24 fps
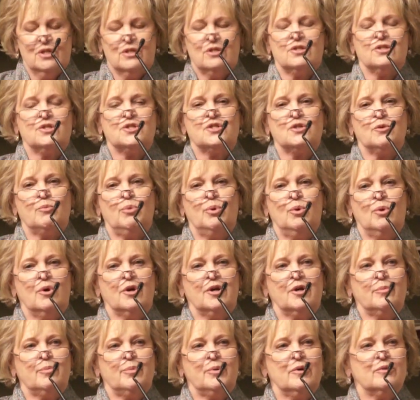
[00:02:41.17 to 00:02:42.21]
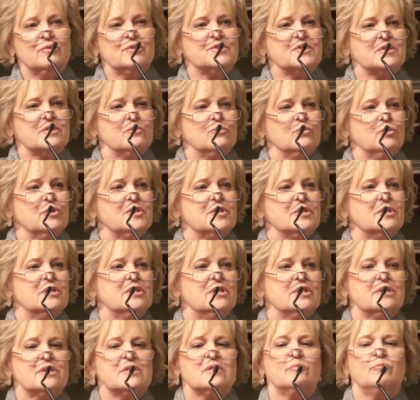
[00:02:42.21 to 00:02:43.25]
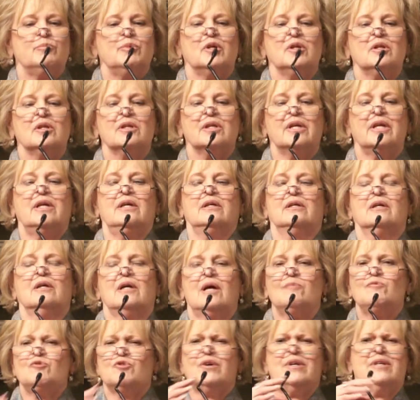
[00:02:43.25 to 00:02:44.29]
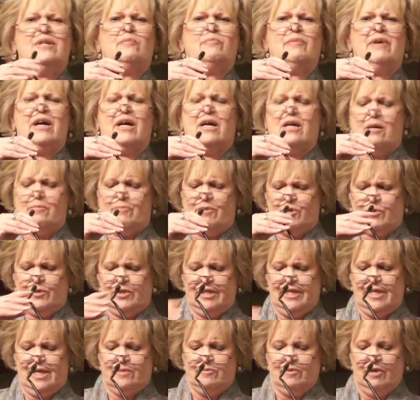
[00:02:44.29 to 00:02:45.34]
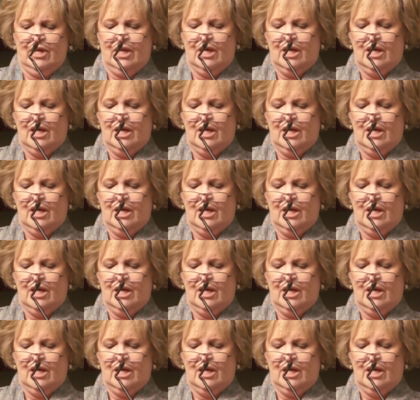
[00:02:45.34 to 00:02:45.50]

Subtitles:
to support a person with a disability? I'm trying to back up a minute.